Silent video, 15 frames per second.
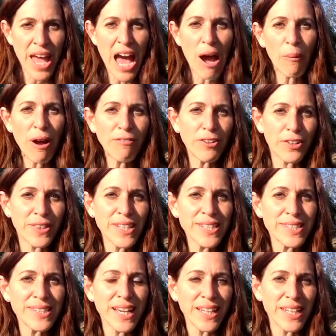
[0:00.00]
However, this
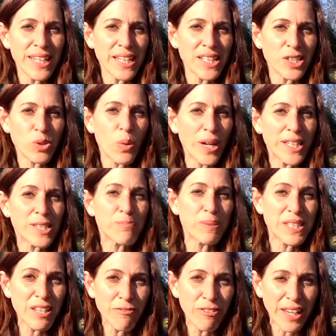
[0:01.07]
study is quite
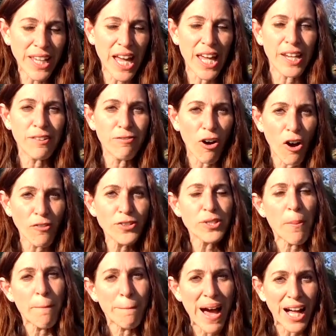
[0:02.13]
specific and
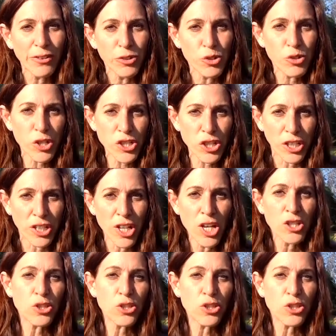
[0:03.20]
involves malnutrition,